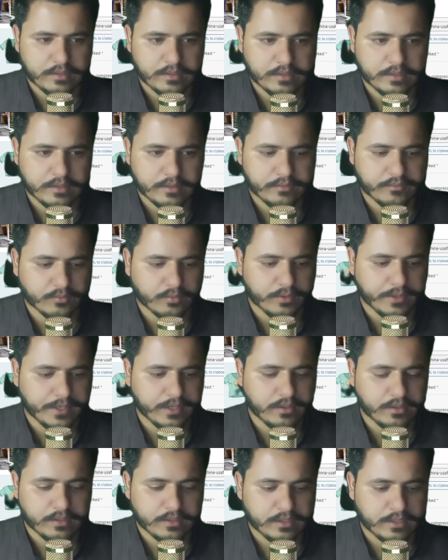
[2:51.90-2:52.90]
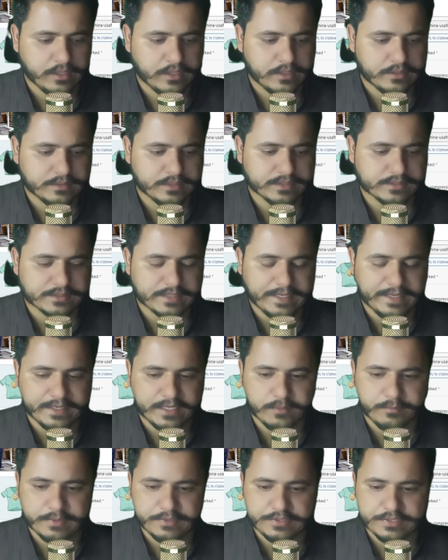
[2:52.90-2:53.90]
So here just select
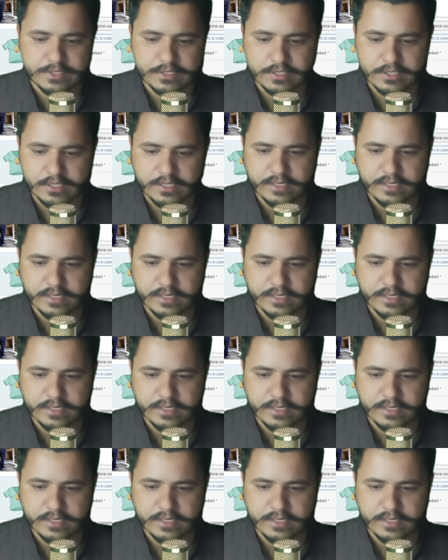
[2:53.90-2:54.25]
image and